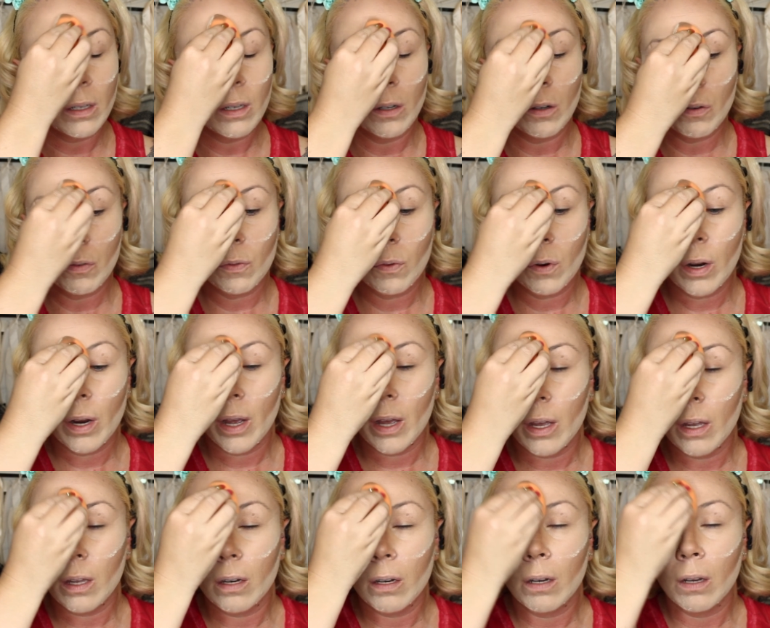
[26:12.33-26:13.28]
in your
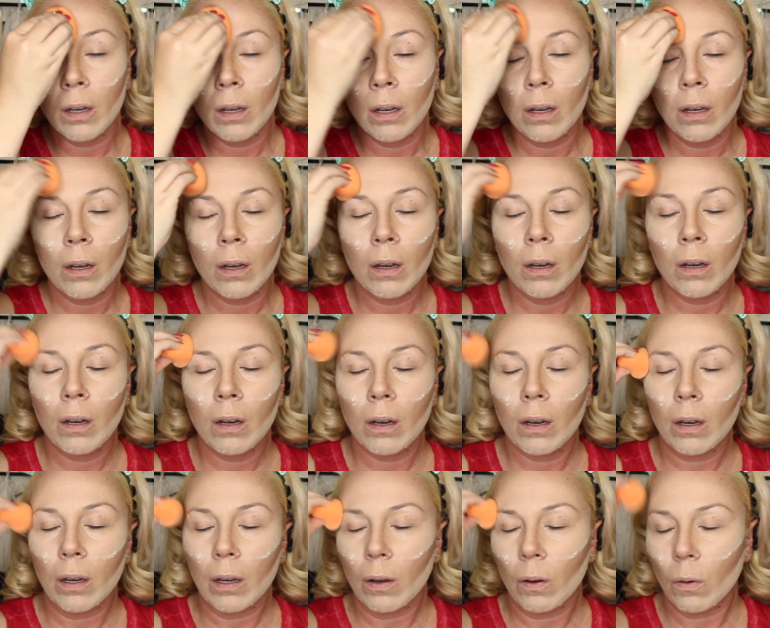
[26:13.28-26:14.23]
forehead,
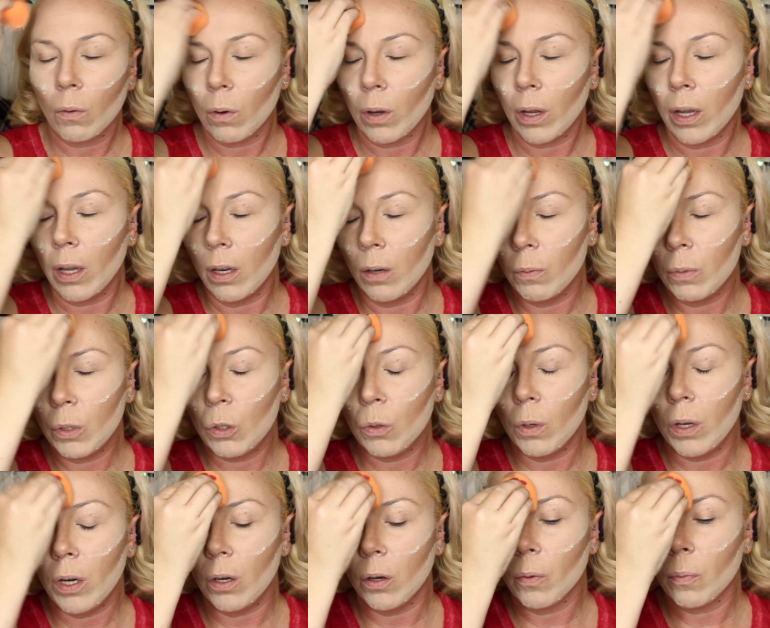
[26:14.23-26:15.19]
in
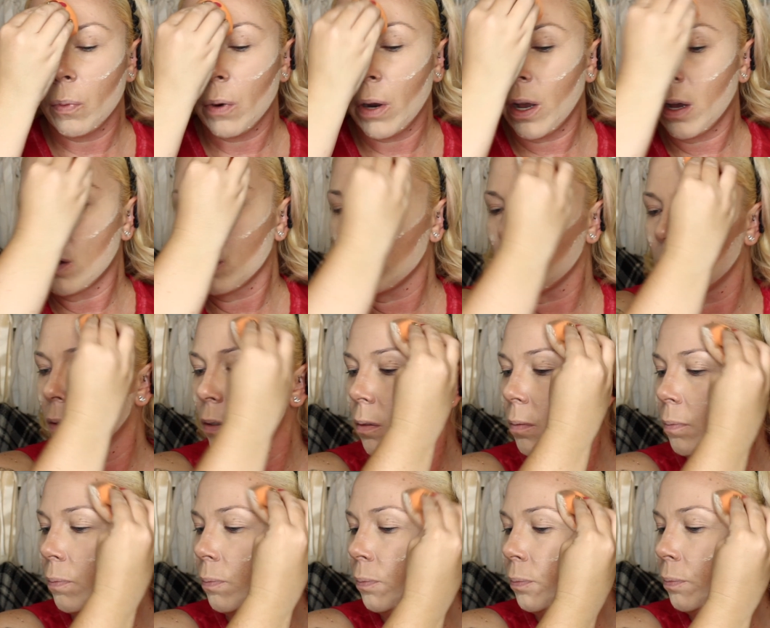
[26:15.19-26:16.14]
between your brows,